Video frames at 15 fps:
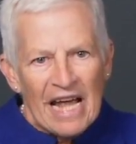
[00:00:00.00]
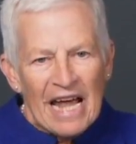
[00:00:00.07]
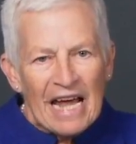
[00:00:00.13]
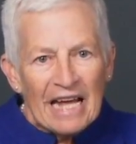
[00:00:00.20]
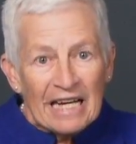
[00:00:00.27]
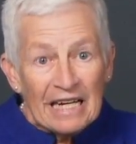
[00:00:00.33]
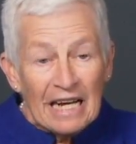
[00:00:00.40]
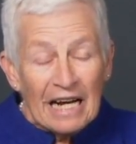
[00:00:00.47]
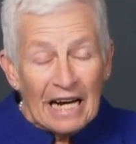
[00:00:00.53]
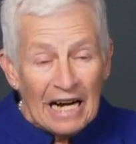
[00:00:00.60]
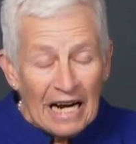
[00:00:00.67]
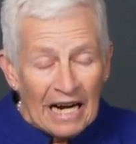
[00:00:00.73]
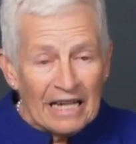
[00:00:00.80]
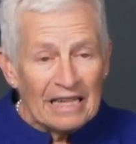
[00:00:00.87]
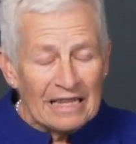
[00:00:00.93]
And
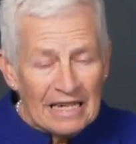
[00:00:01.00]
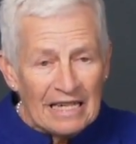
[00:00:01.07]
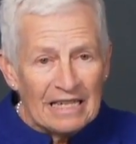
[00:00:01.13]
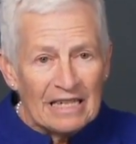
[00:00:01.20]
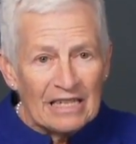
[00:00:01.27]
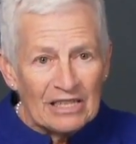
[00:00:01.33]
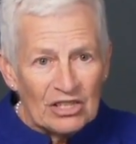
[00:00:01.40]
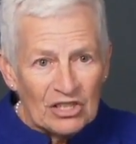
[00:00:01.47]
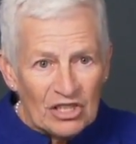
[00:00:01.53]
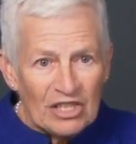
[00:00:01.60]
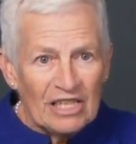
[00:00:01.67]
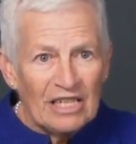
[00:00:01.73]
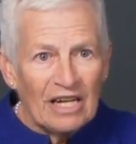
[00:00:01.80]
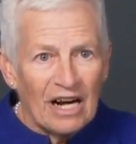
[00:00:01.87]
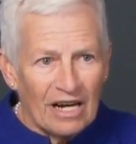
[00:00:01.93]
I think
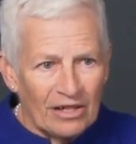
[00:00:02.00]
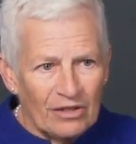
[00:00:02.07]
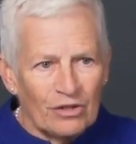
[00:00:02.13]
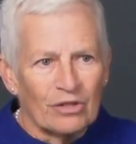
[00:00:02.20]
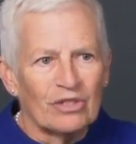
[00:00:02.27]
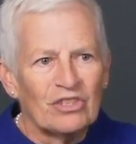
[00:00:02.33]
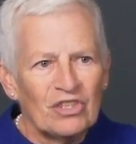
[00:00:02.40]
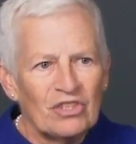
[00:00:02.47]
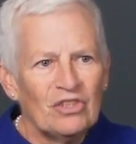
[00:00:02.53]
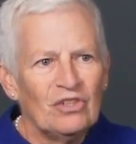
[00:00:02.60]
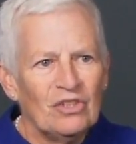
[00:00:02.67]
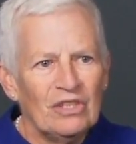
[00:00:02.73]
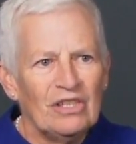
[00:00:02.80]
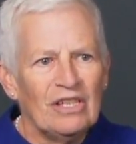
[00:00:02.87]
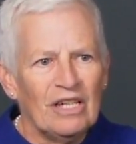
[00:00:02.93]
she
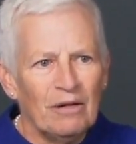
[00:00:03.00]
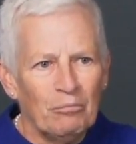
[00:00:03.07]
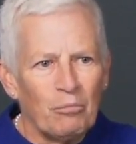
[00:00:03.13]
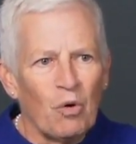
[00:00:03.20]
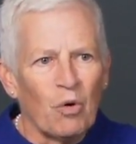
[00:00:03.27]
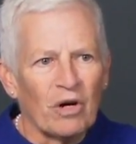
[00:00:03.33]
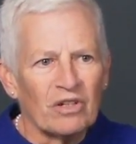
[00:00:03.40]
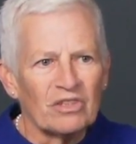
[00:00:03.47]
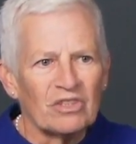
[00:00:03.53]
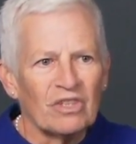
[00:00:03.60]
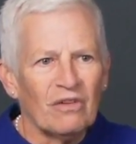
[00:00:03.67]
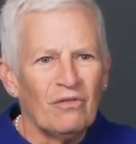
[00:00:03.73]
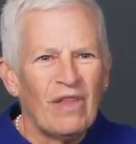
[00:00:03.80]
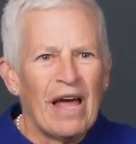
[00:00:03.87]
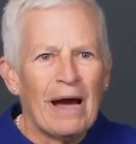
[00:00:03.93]
understood the importance
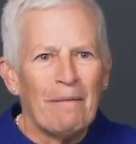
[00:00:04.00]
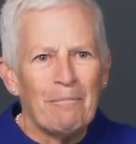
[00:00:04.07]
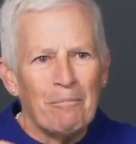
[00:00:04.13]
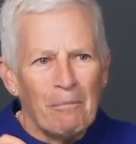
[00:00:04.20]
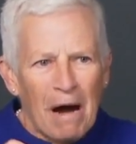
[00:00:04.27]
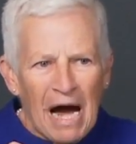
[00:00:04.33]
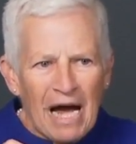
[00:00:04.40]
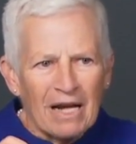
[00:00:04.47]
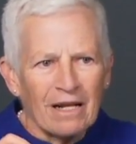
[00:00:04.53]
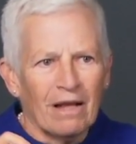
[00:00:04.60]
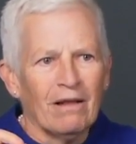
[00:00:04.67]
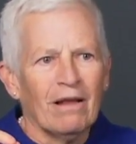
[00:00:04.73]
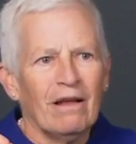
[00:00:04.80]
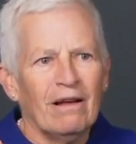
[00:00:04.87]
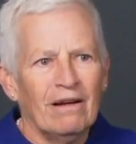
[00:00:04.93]
of that
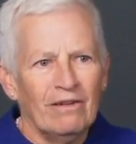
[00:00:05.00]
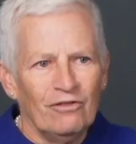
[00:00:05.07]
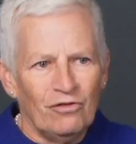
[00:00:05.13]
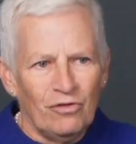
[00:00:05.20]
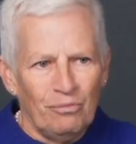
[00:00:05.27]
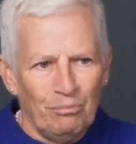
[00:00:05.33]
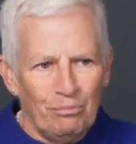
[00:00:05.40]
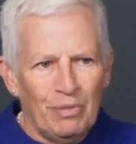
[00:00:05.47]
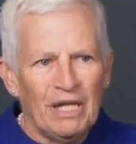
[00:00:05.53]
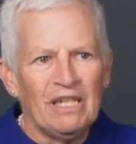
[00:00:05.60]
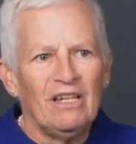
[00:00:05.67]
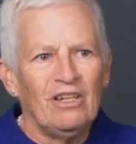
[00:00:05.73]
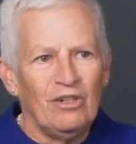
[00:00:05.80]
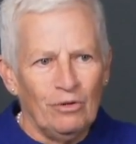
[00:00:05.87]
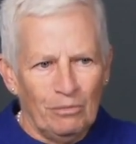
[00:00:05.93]
model of
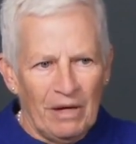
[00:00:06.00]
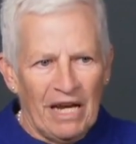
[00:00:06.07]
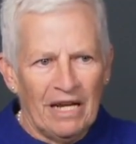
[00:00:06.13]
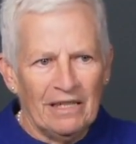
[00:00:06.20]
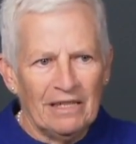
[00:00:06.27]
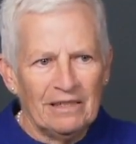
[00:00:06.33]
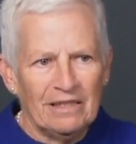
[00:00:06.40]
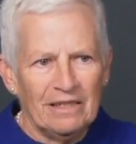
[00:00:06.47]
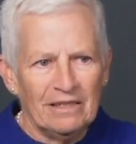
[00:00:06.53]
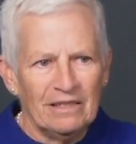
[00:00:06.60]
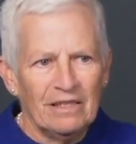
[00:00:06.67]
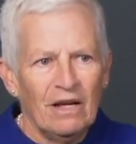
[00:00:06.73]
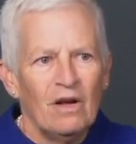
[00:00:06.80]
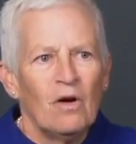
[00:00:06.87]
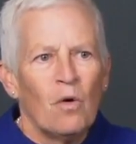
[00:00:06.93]
big
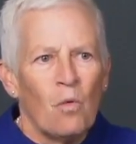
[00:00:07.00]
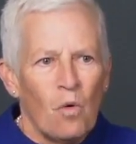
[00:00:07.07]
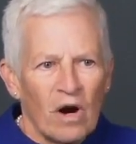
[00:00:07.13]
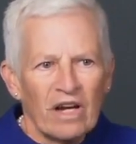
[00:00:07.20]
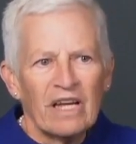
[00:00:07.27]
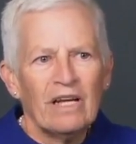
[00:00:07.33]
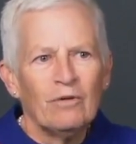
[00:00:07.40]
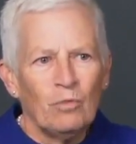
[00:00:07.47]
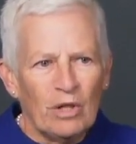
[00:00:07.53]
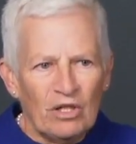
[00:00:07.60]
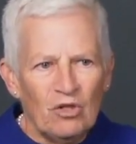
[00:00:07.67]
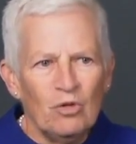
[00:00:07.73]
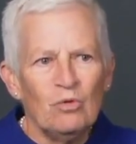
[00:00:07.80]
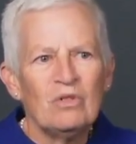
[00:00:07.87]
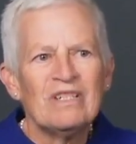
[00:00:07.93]
humanities. What can we
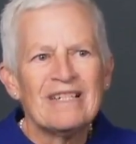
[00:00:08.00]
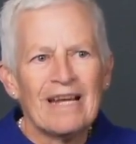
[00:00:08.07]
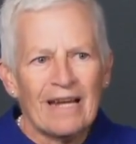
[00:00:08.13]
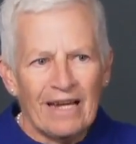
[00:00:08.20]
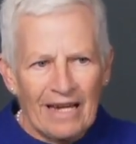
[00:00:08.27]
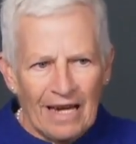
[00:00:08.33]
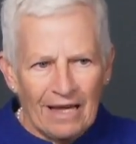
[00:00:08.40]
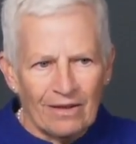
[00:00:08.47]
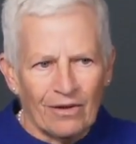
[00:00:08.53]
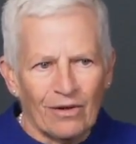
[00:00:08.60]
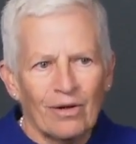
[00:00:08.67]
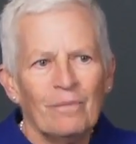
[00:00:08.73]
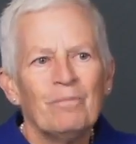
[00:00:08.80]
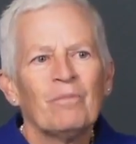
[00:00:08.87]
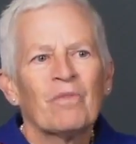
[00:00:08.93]
do
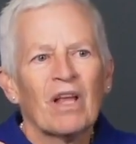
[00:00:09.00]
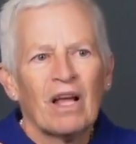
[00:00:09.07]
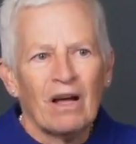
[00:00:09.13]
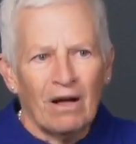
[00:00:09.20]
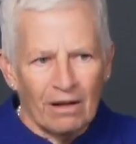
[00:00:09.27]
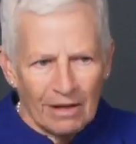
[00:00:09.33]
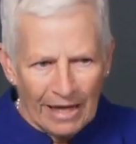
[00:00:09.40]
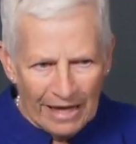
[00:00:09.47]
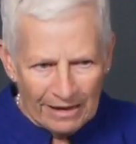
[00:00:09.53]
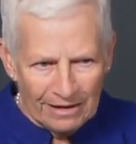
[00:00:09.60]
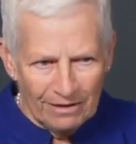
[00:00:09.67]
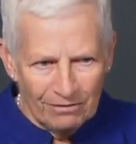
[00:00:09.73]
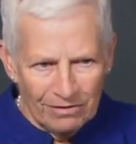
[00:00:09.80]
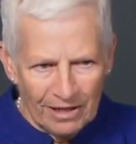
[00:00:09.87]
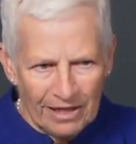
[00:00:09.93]
together,
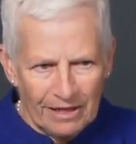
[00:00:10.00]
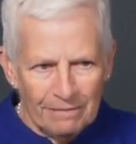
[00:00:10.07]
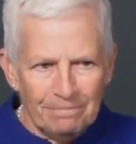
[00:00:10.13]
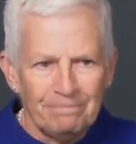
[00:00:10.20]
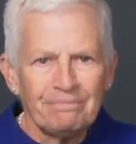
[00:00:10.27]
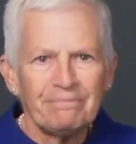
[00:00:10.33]
collectively,